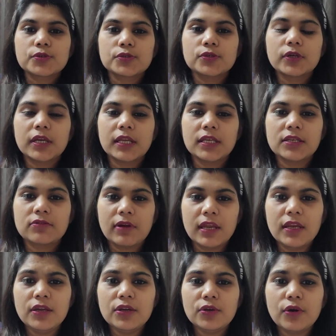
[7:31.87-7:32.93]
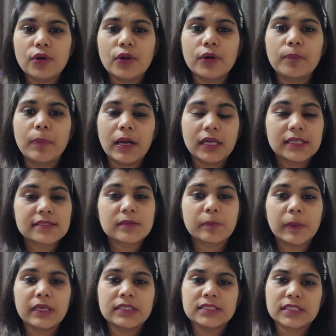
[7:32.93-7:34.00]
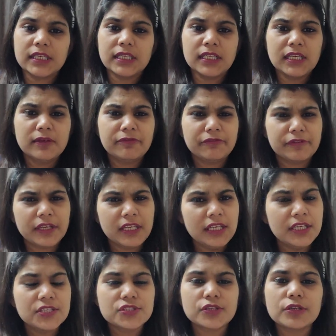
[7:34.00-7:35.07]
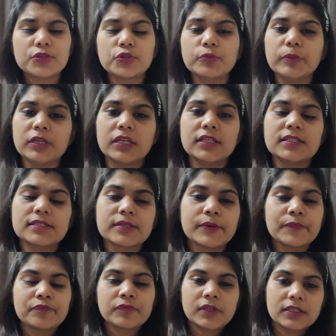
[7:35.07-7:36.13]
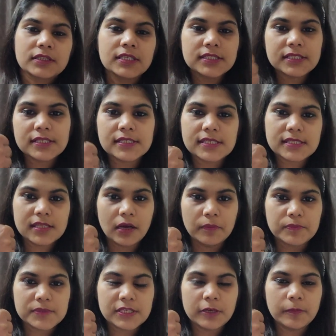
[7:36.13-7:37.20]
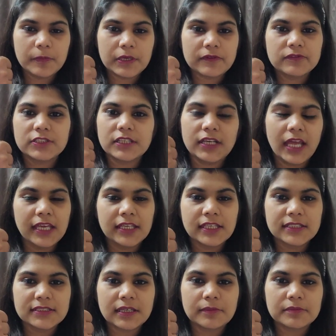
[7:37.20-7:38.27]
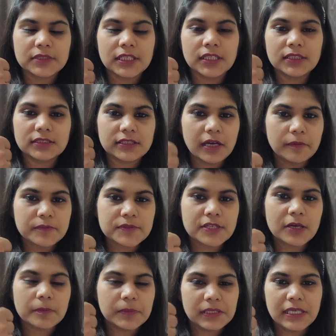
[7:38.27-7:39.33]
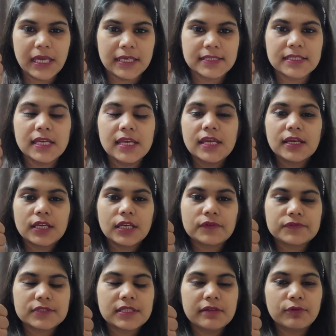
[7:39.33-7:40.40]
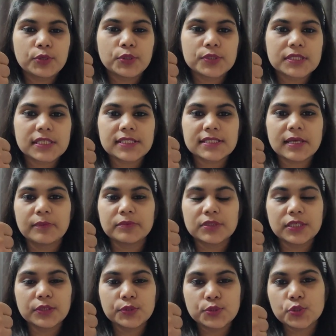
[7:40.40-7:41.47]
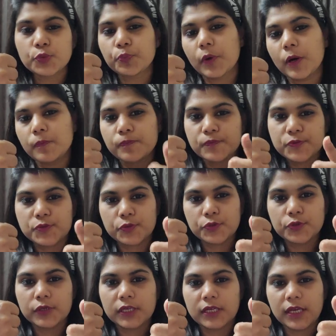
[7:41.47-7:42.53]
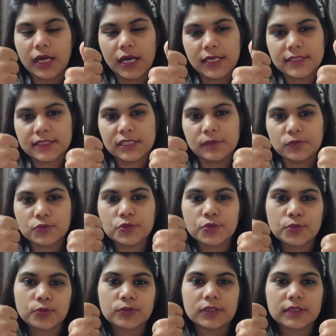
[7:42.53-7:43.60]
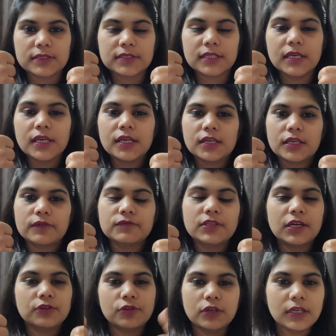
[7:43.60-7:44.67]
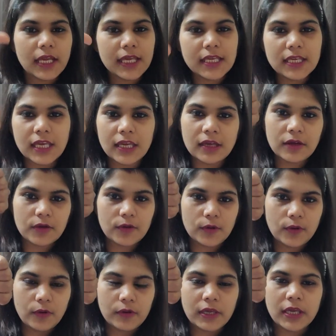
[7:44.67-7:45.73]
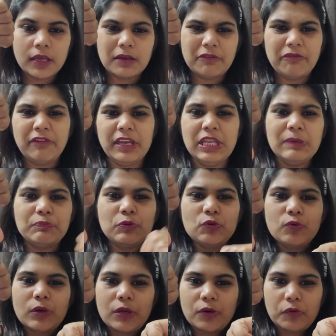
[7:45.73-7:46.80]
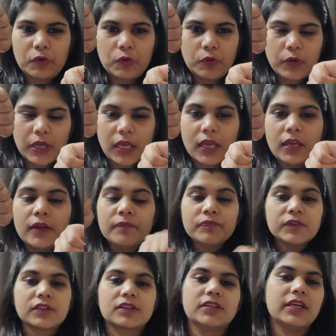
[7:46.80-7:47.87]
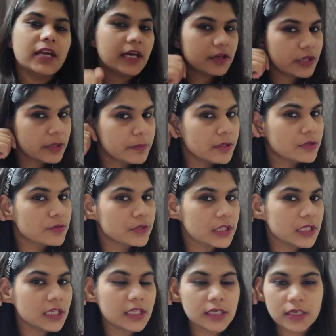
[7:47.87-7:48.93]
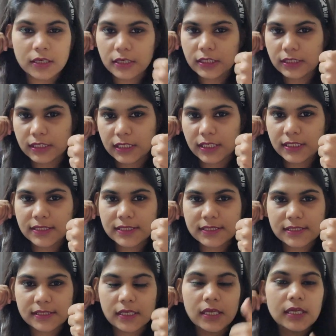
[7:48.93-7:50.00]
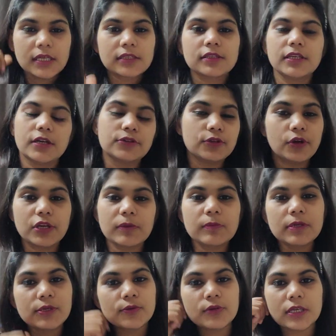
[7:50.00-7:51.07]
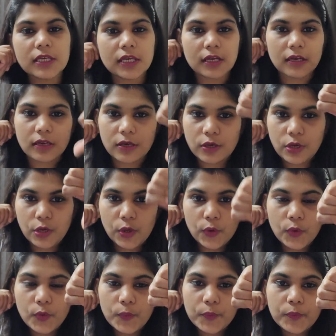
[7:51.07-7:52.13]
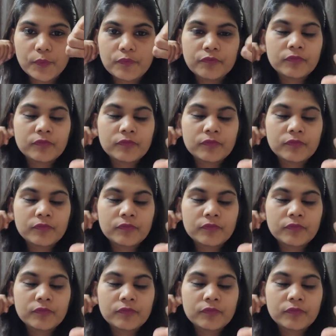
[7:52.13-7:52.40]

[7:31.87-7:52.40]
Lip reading: So you can train your participants in initial 2 minutes. This is thumbs up if they are liking something, thumbs up, yes. If they want to say something superb, so you can ask them to do this. If they are not liking, okay, very poor, okay. They are able to hear, yes. They are not able to hear, no.